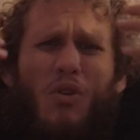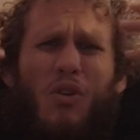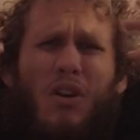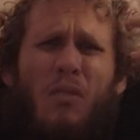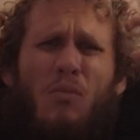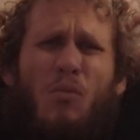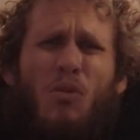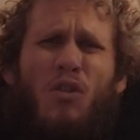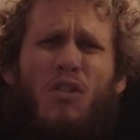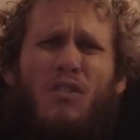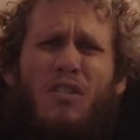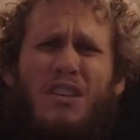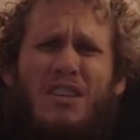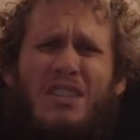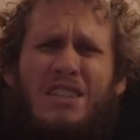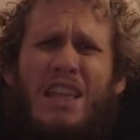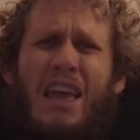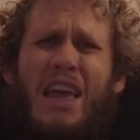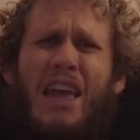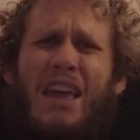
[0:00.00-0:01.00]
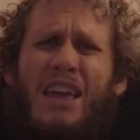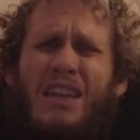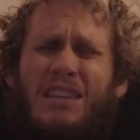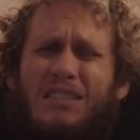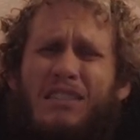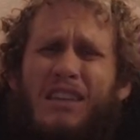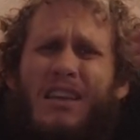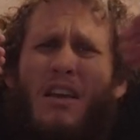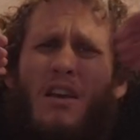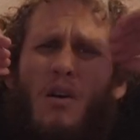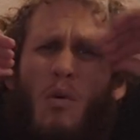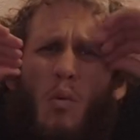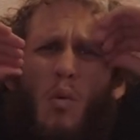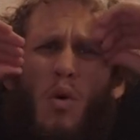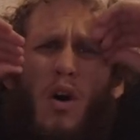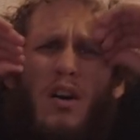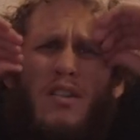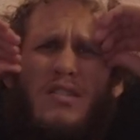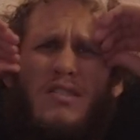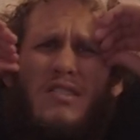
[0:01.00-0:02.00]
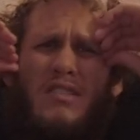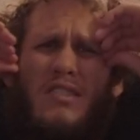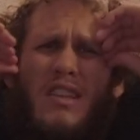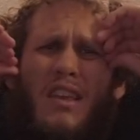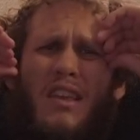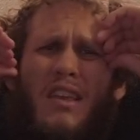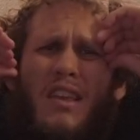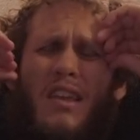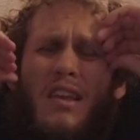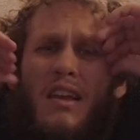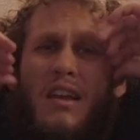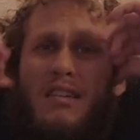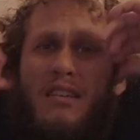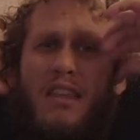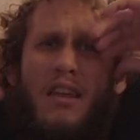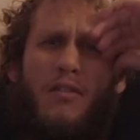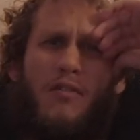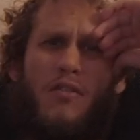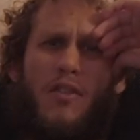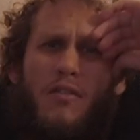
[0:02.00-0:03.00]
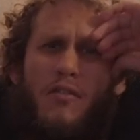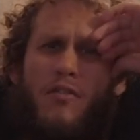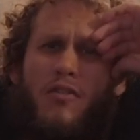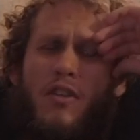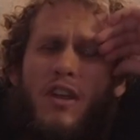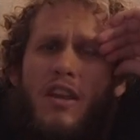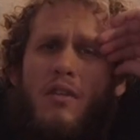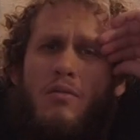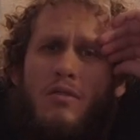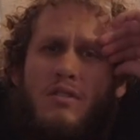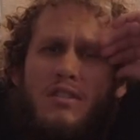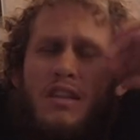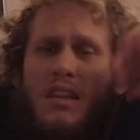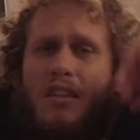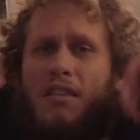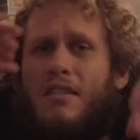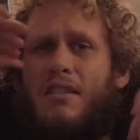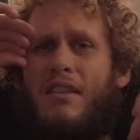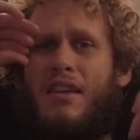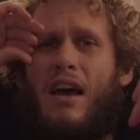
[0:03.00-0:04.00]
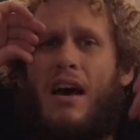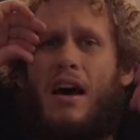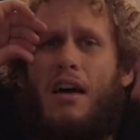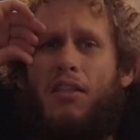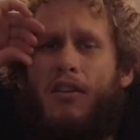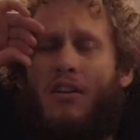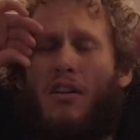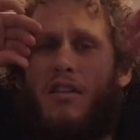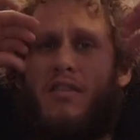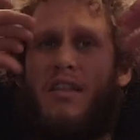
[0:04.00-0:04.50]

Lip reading: more and more these days, one seeing a different frequency than the other,